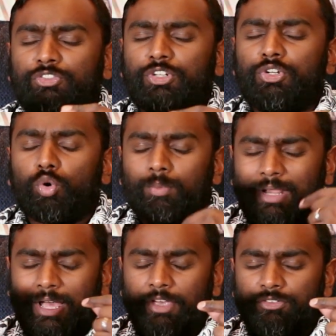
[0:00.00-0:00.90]
us to
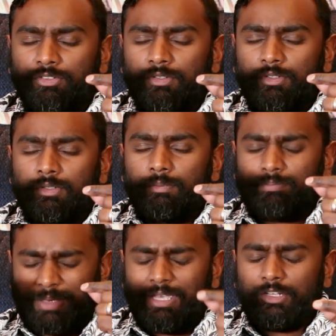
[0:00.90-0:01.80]
normalize
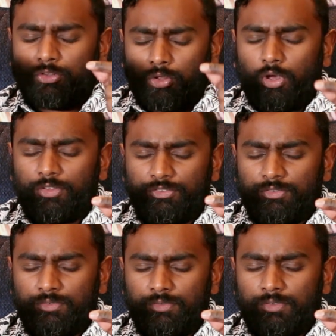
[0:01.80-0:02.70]
pain and loss.